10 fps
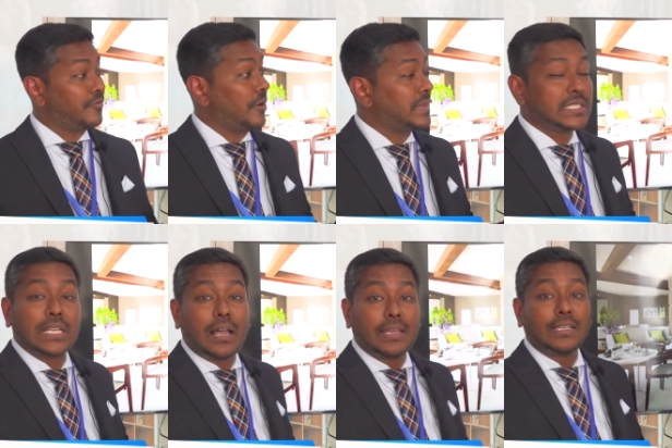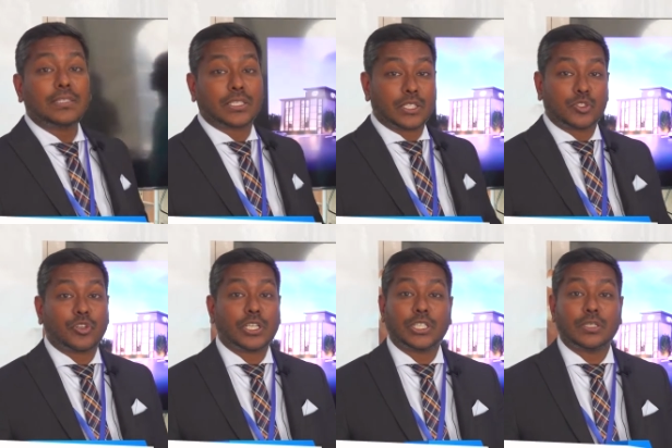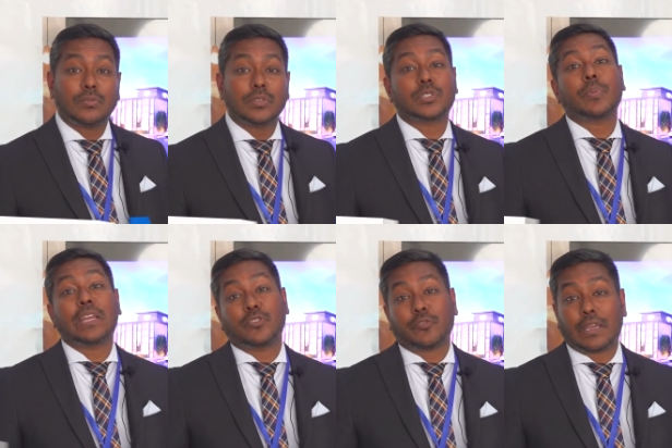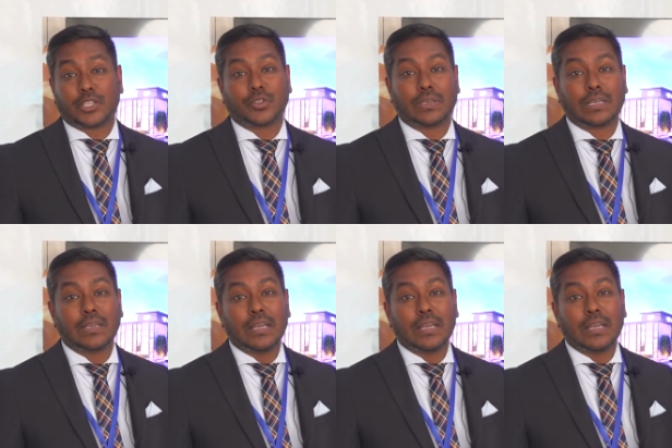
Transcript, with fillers: from design to construction to manufacturing